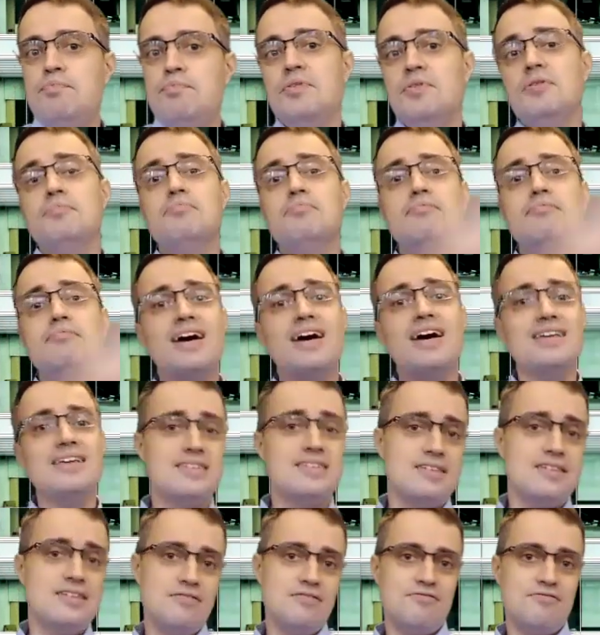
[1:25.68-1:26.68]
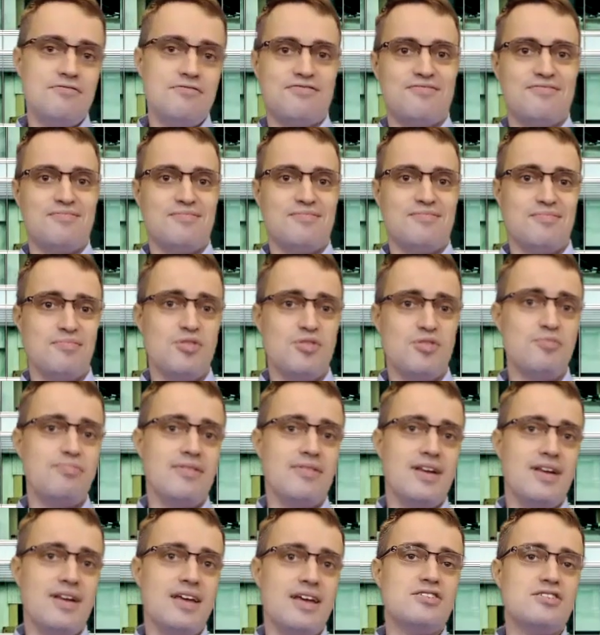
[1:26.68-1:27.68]
massive
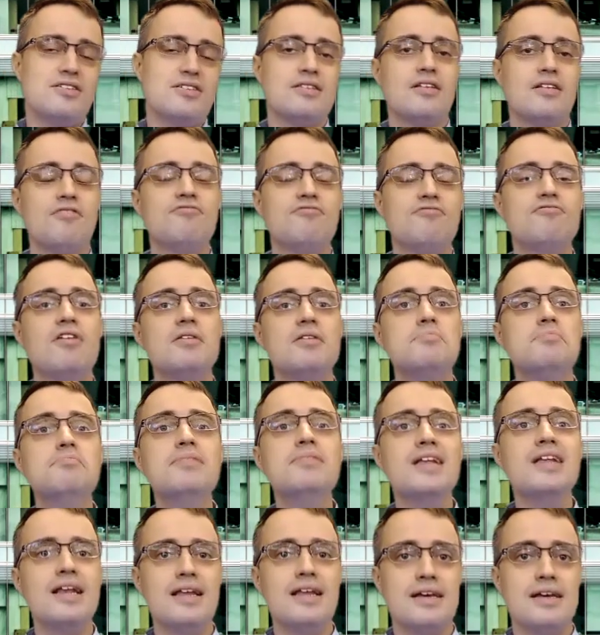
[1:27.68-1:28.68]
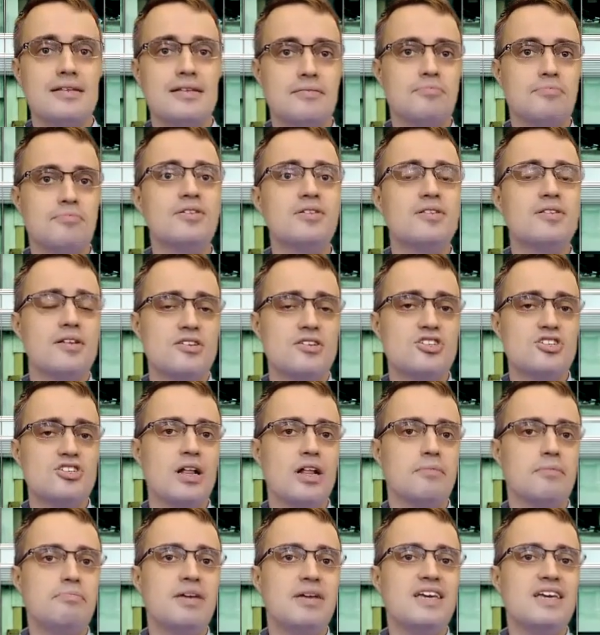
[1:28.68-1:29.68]
population of 1 billion
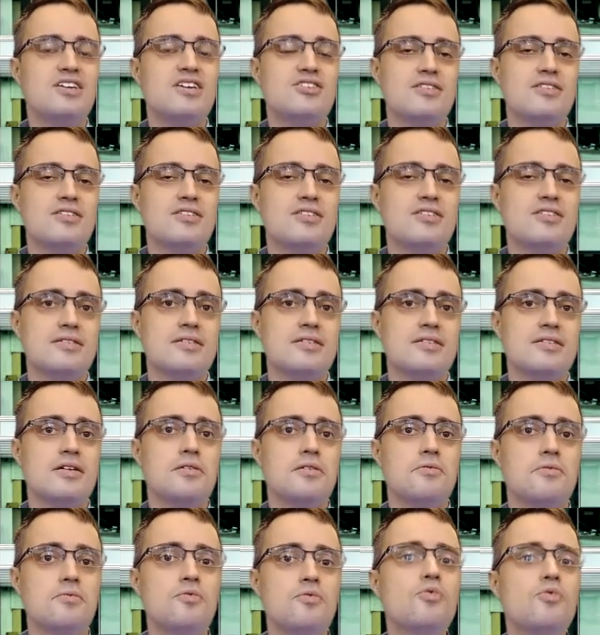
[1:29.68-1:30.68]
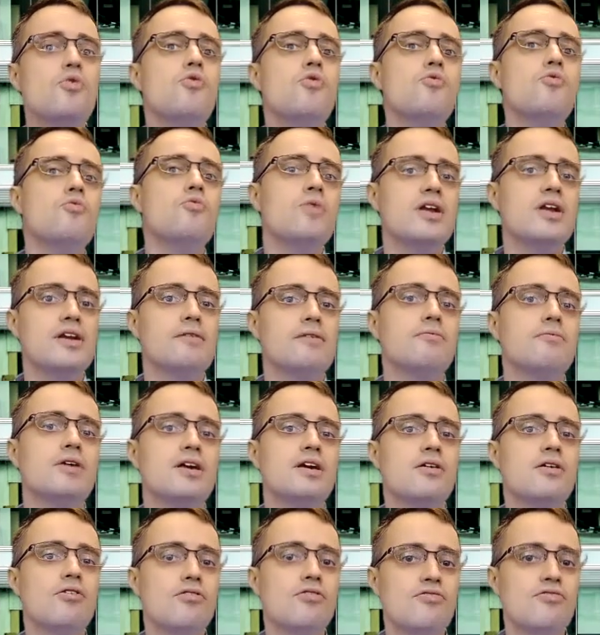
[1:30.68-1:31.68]
potential patients, who will we
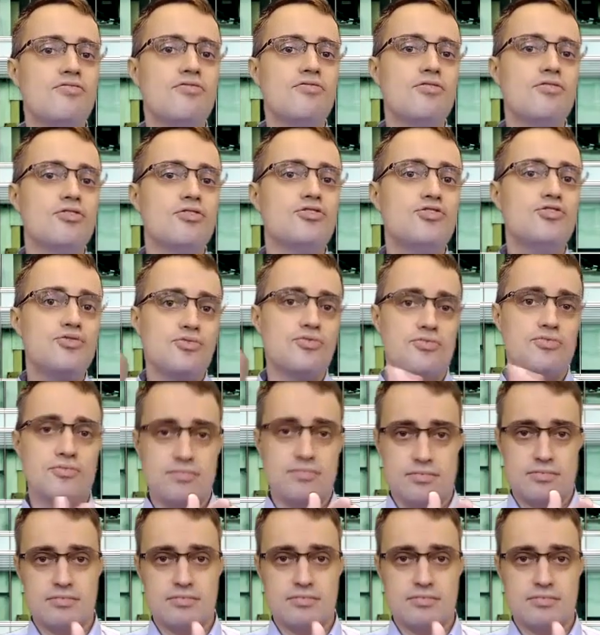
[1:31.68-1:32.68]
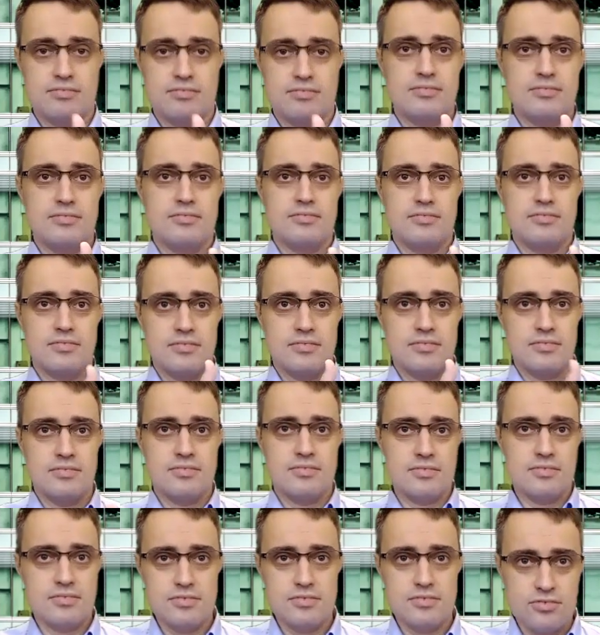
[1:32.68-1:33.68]
go first
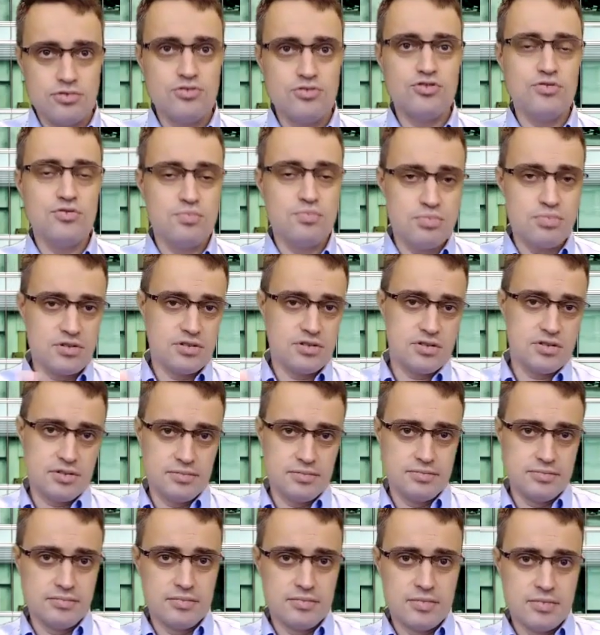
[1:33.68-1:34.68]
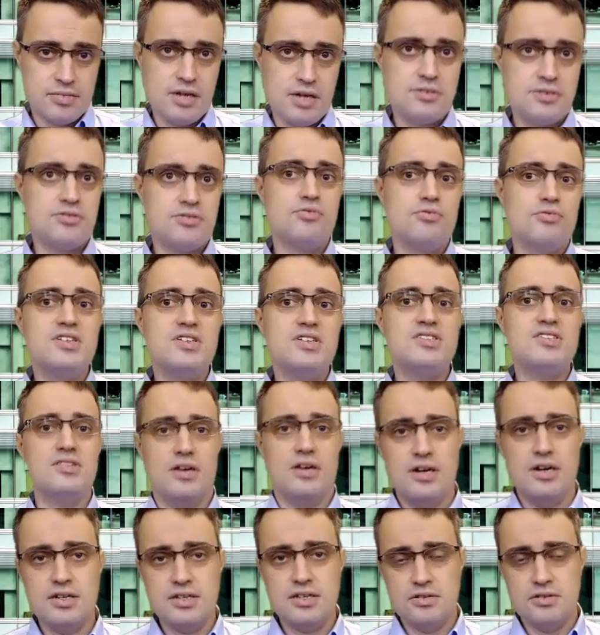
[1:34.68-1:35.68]
to support? And so we
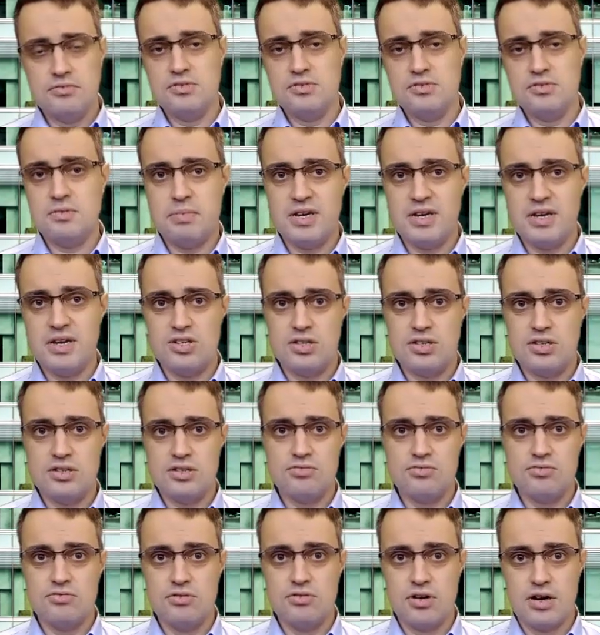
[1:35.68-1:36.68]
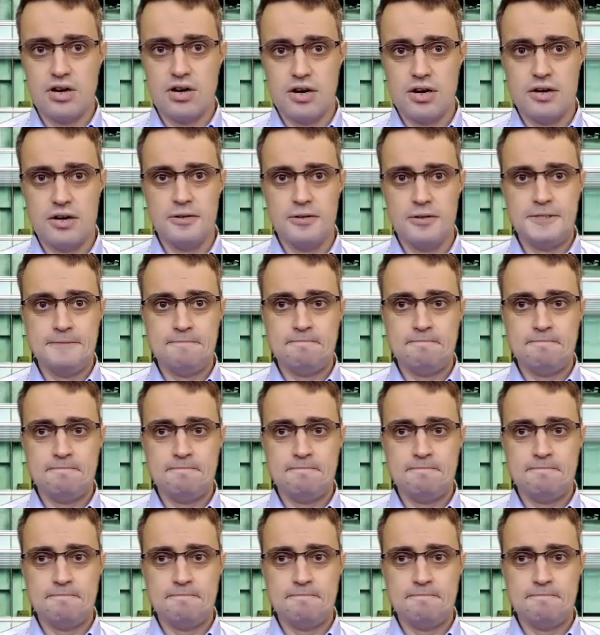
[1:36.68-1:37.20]
started with patients who are